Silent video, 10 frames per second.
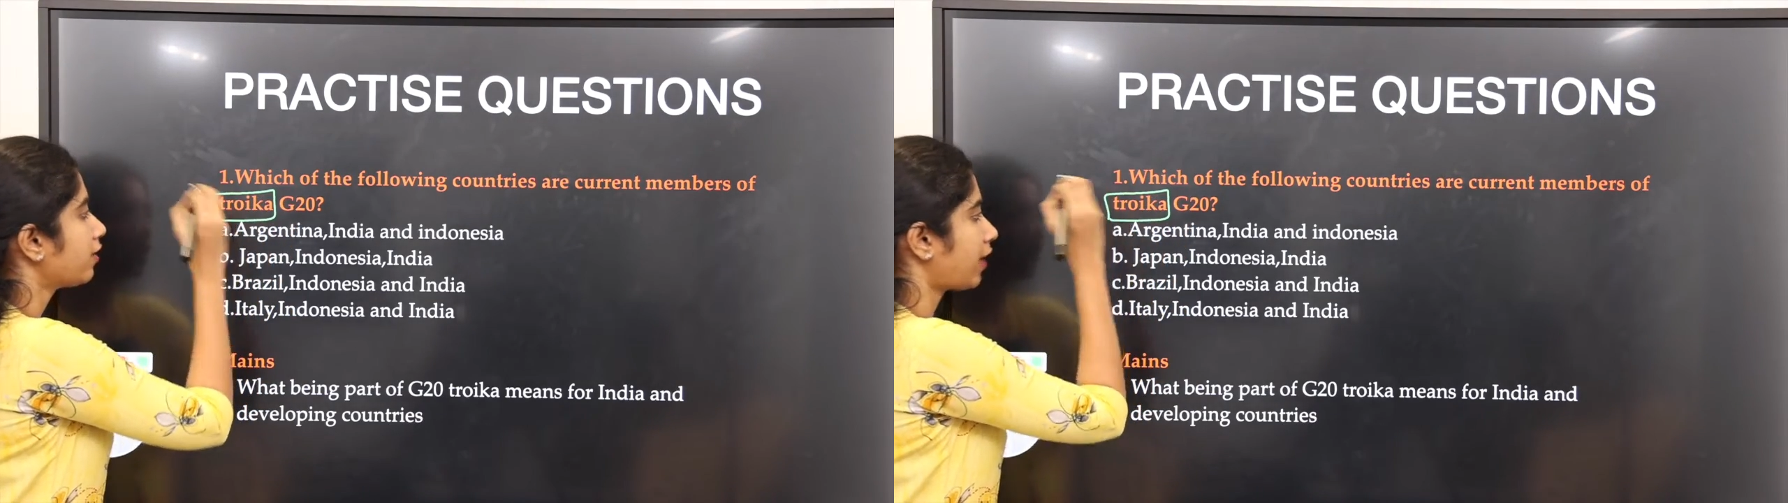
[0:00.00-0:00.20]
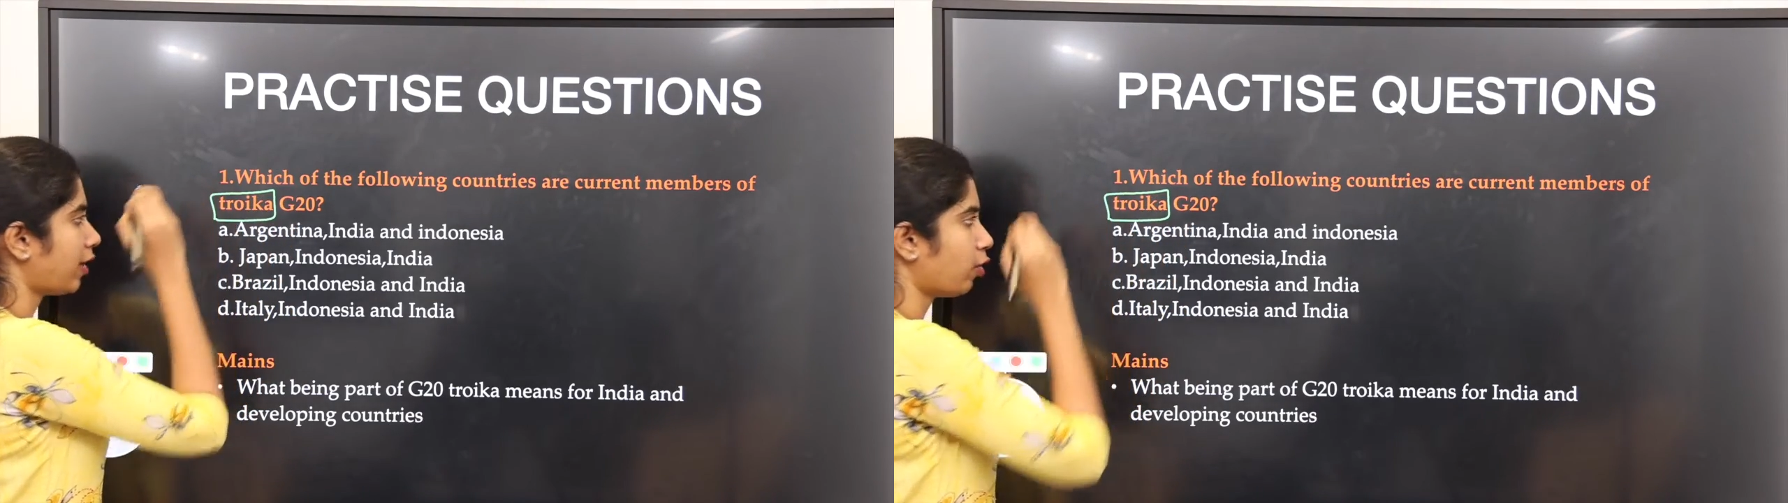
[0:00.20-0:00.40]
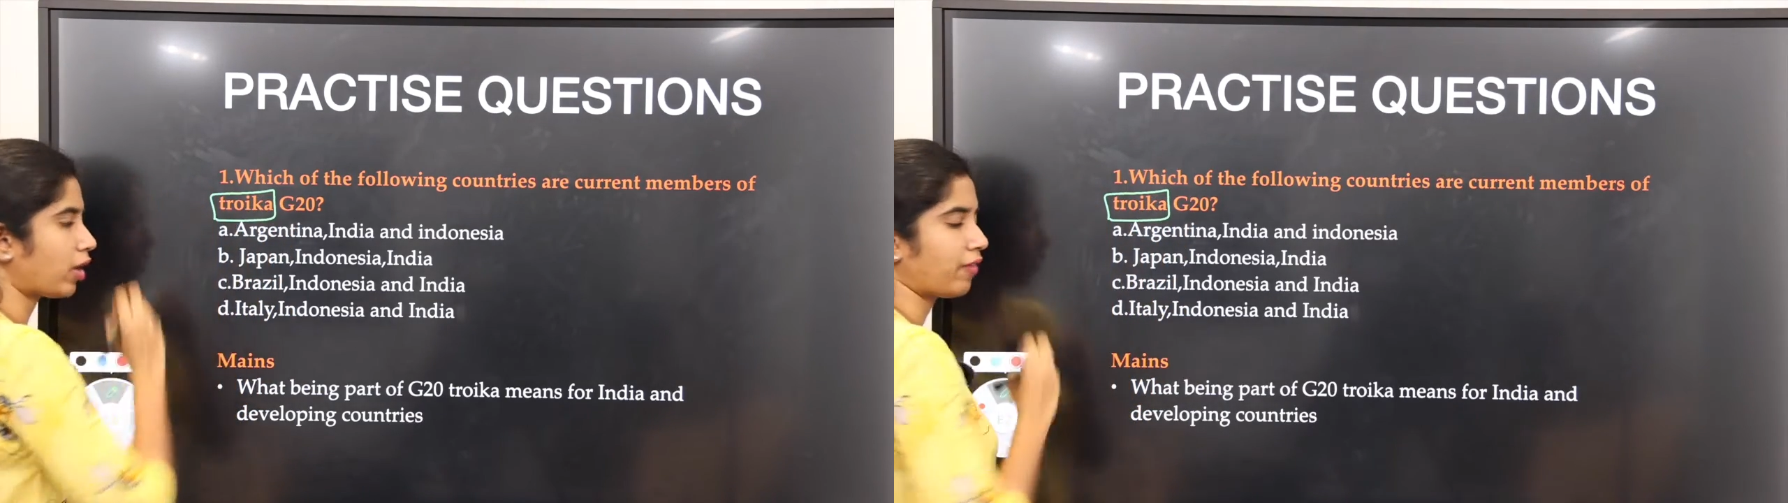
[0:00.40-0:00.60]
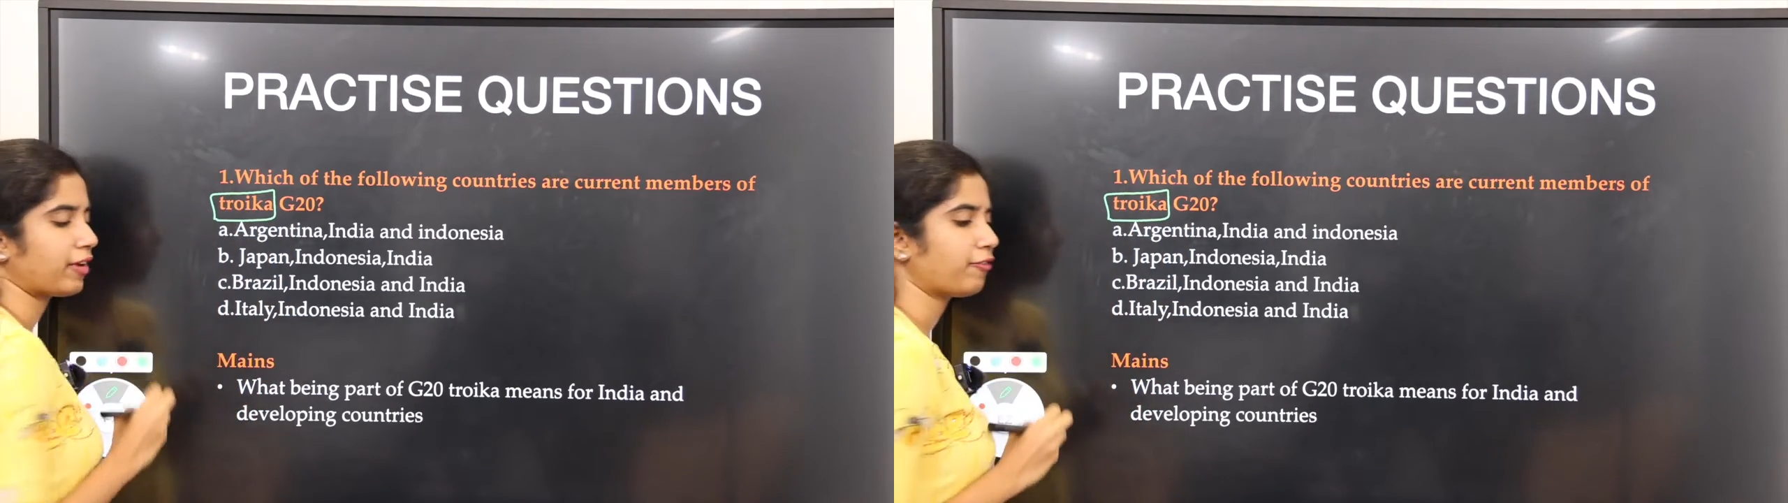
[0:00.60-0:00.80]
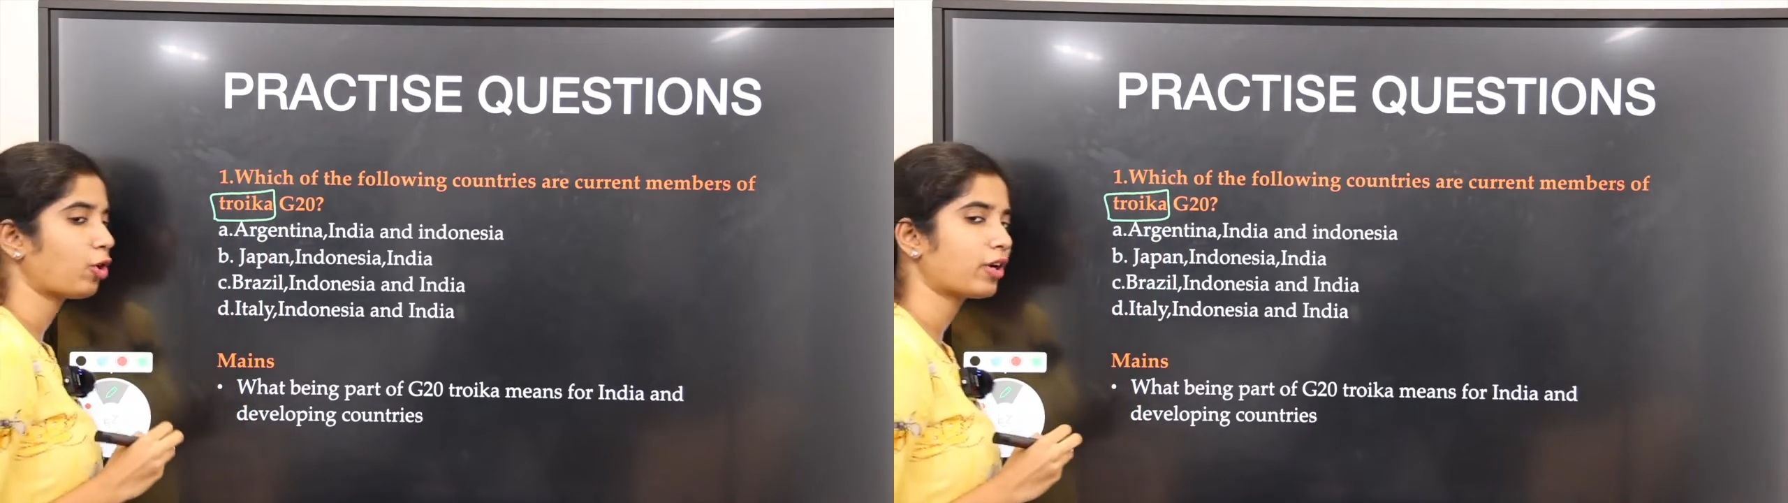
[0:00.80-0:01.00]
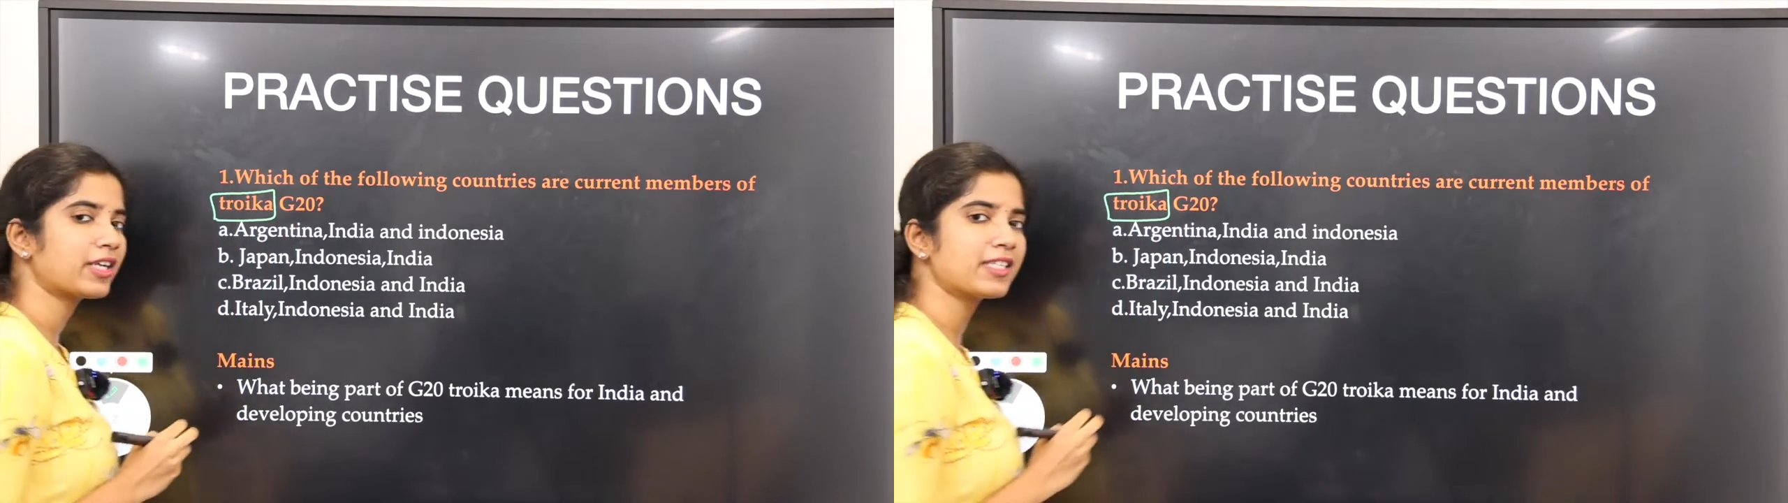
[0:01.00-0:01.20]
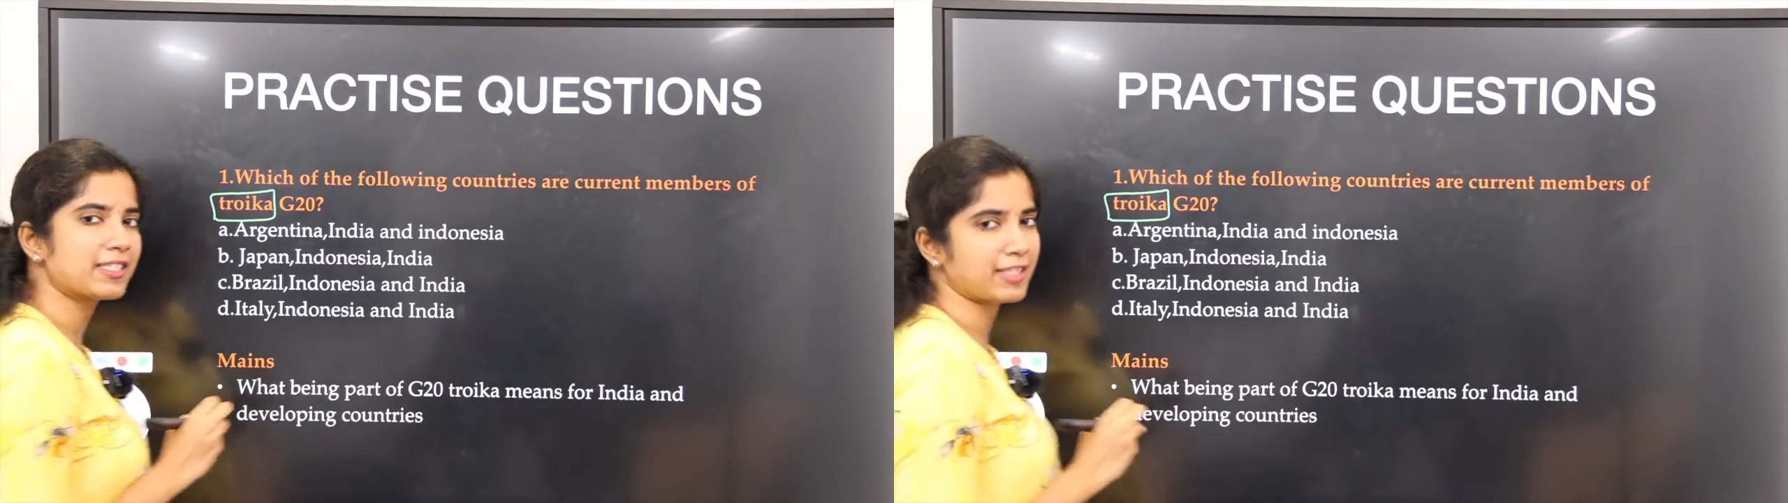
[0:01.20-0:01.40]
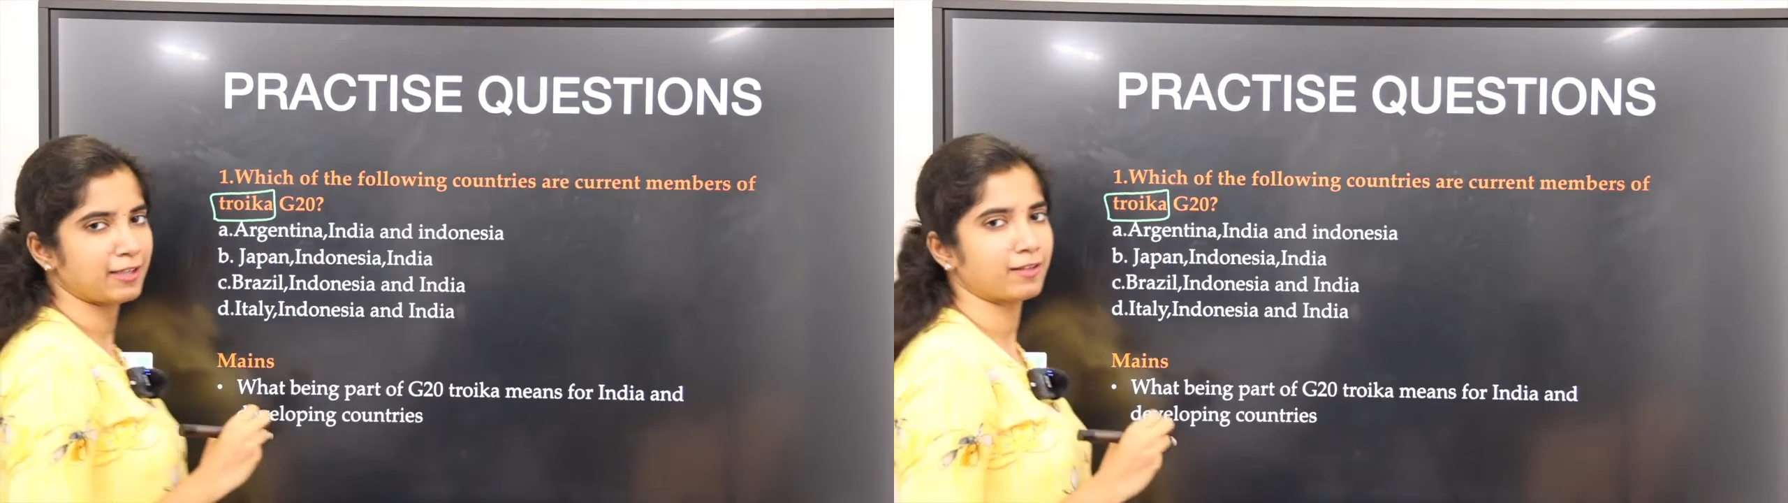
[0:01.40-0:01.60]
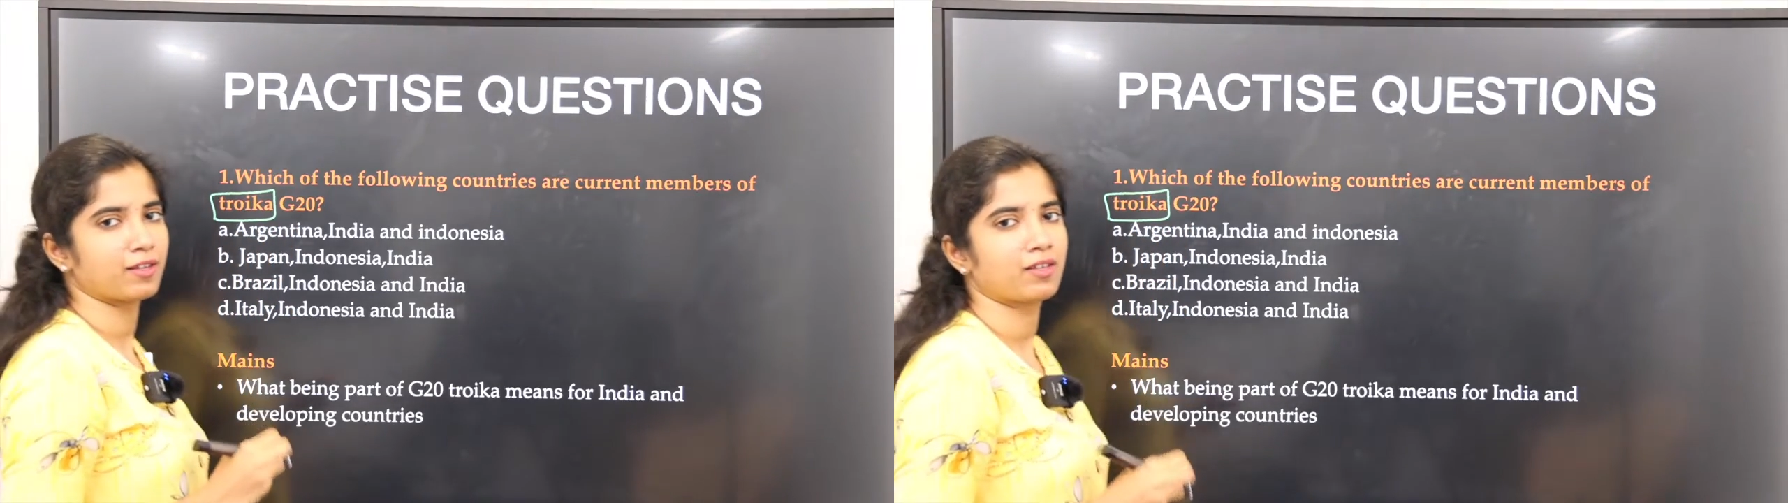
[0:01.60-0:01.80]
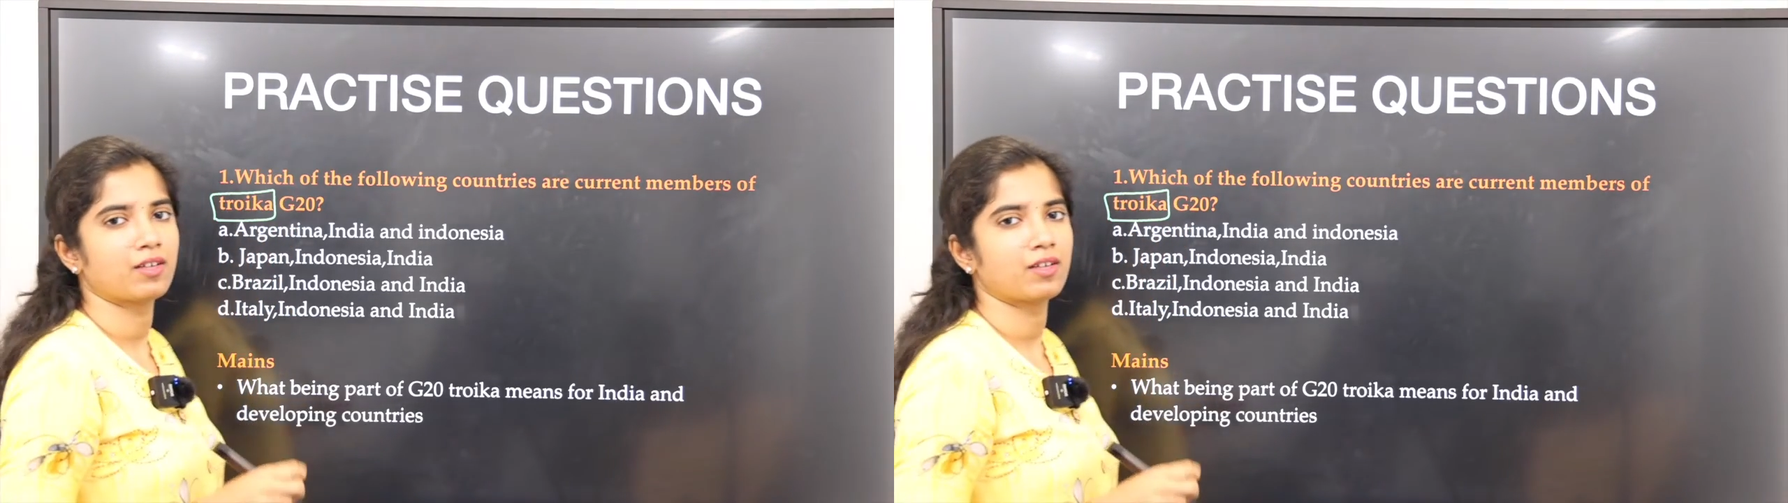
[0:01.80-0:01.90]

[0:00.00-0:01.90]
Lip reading: Trioca we have already seen.